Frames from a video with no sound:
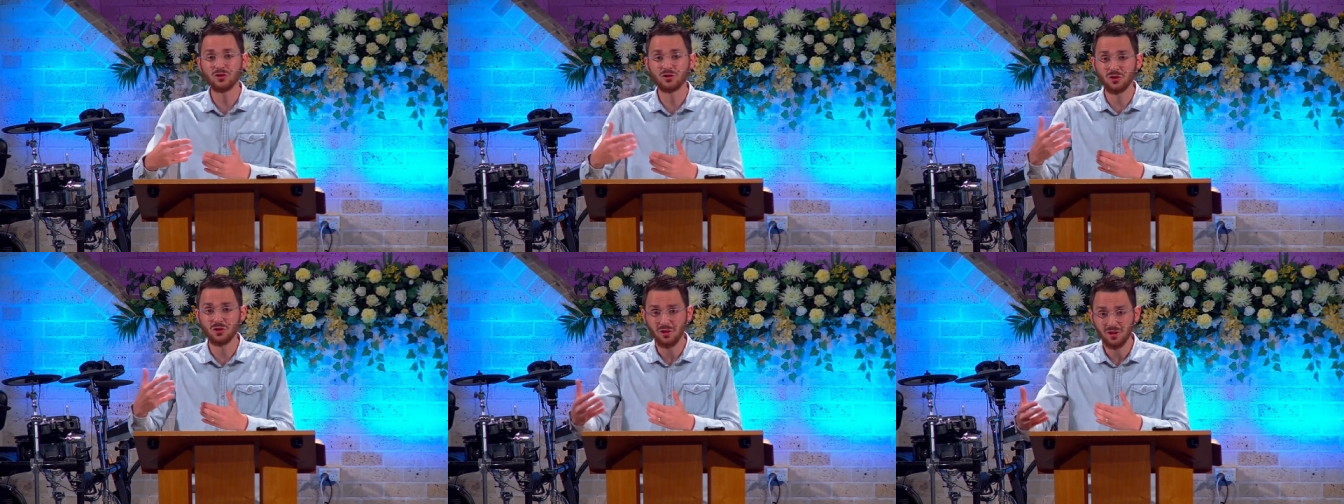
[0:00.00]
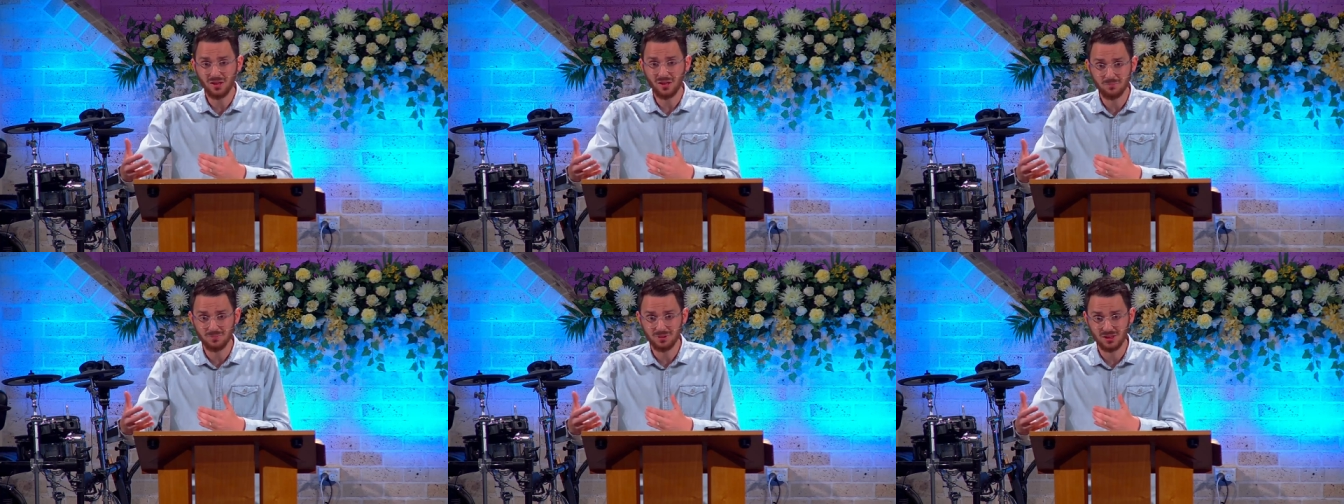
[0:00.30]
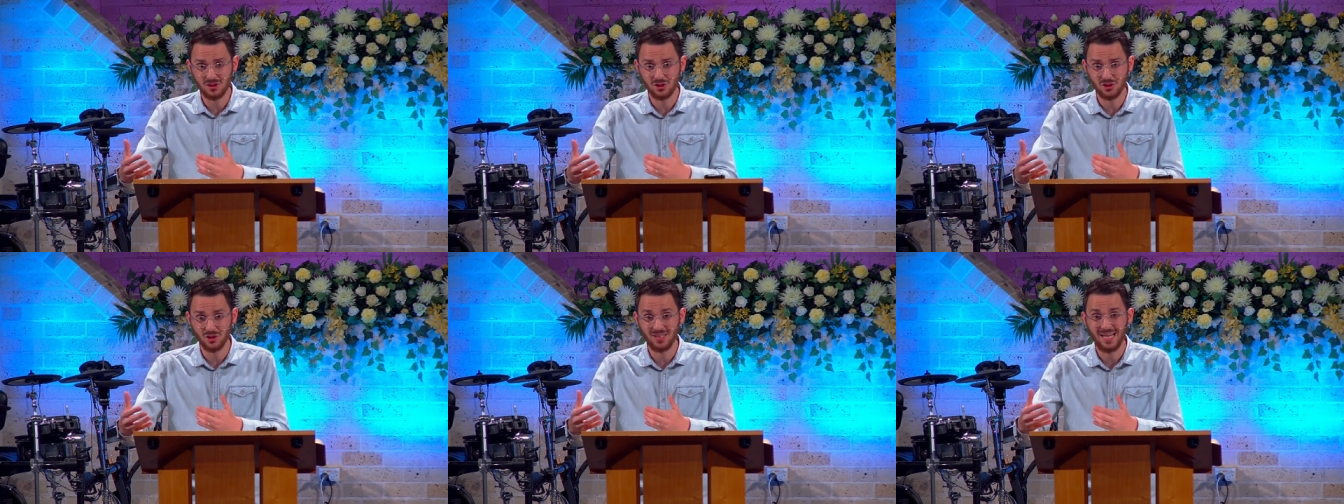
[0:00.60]

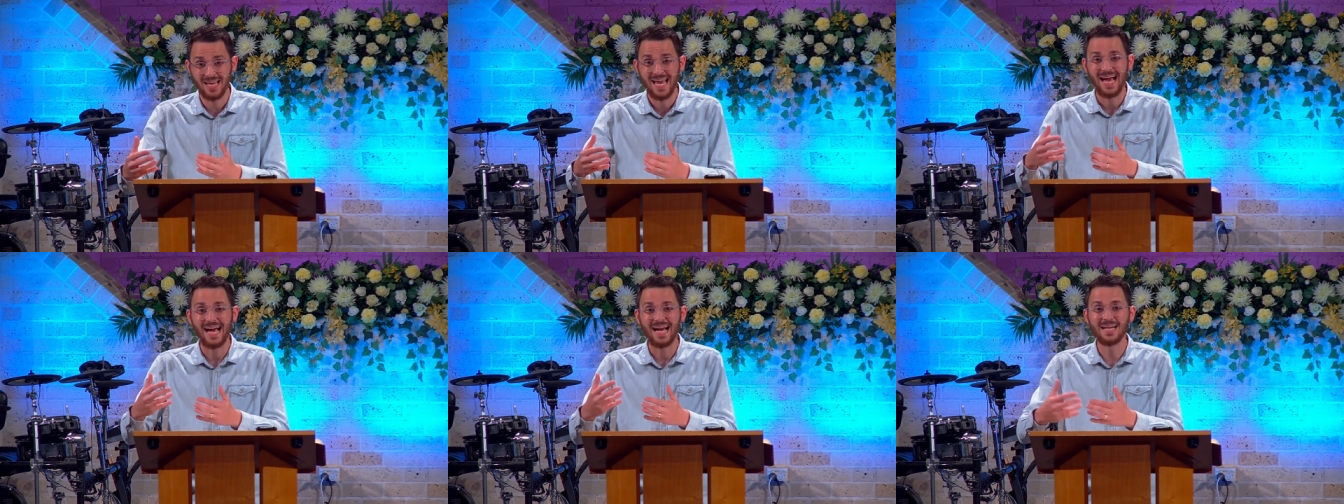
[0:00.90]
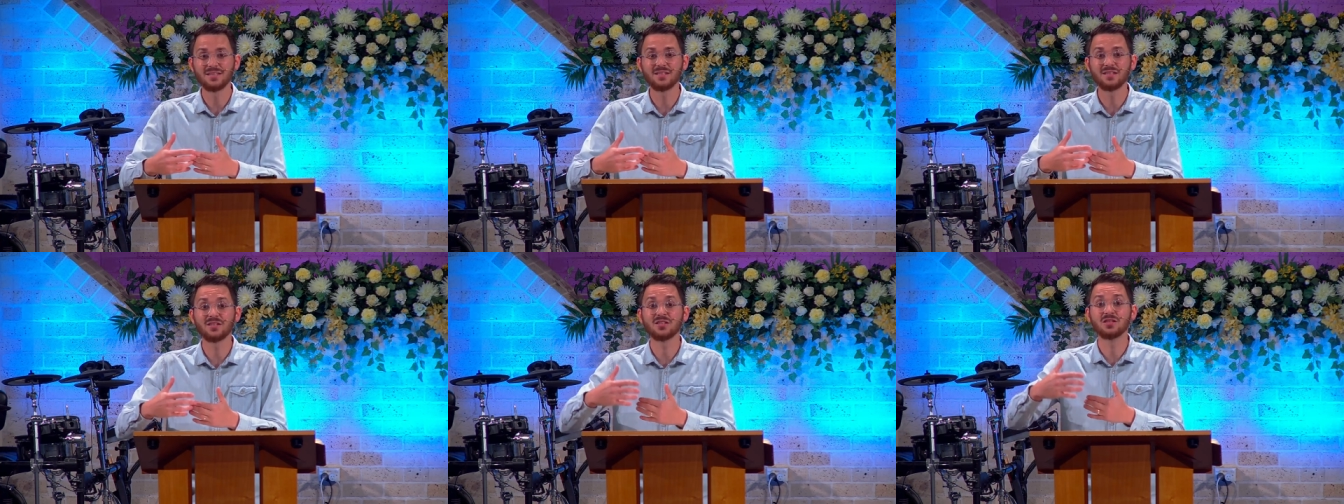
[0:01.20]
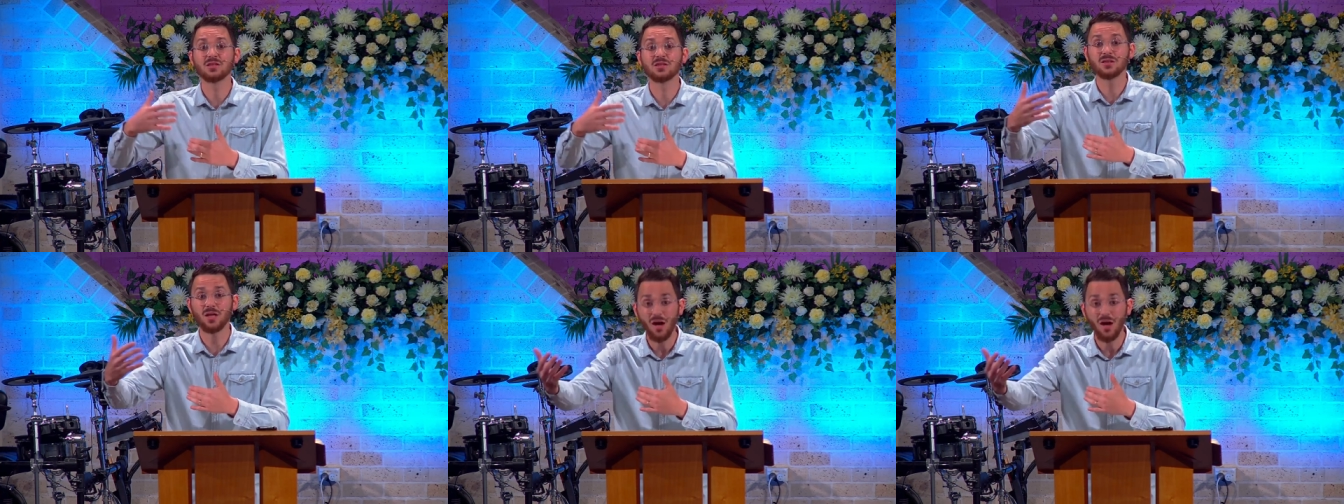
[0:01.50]
circumcision as a
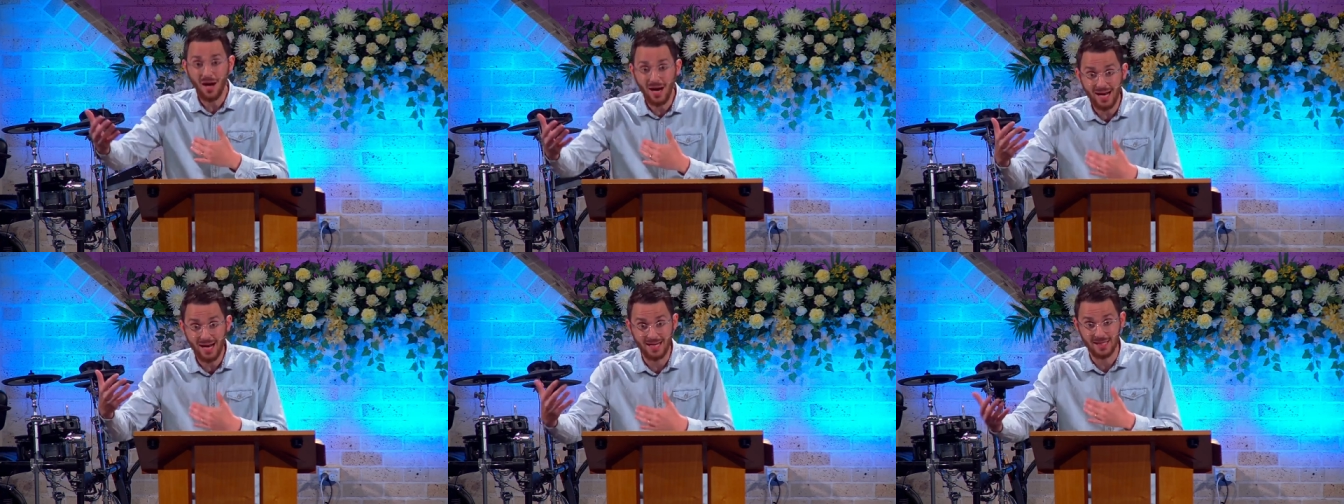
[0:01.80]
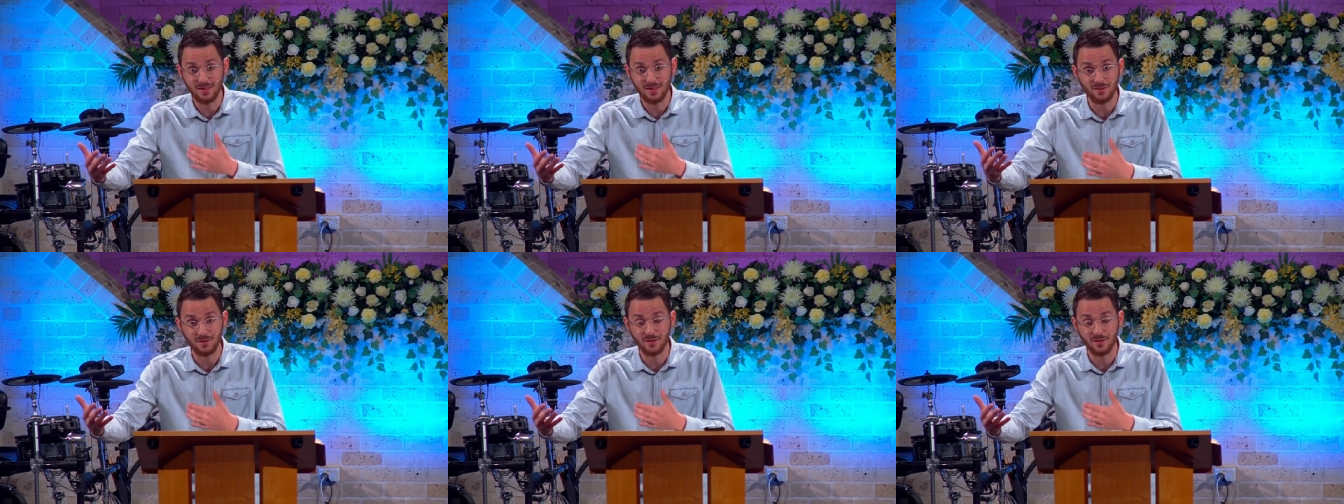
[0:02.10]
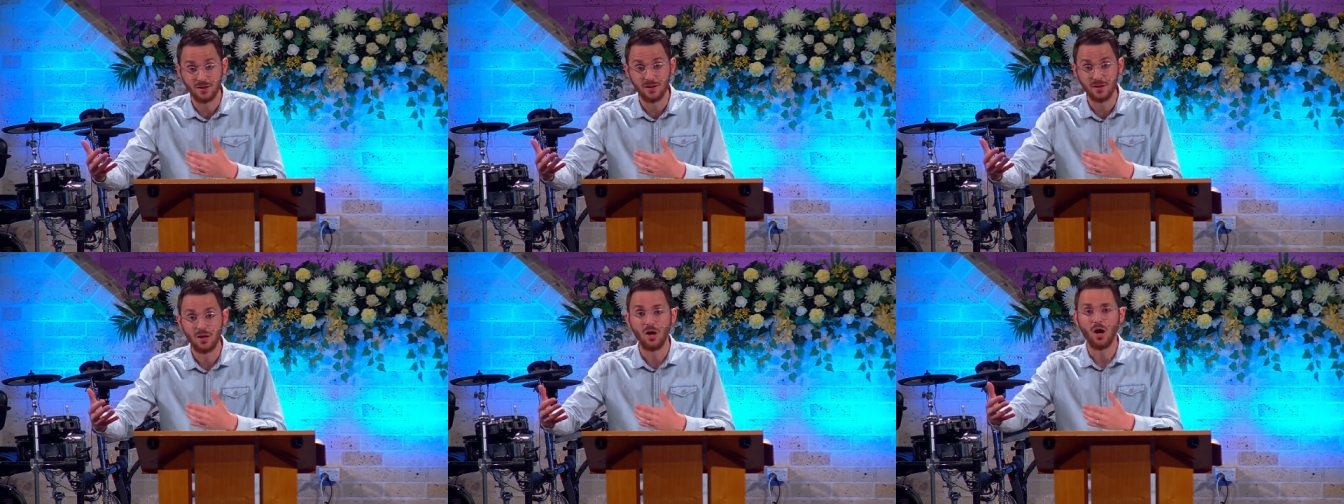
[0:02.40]
sign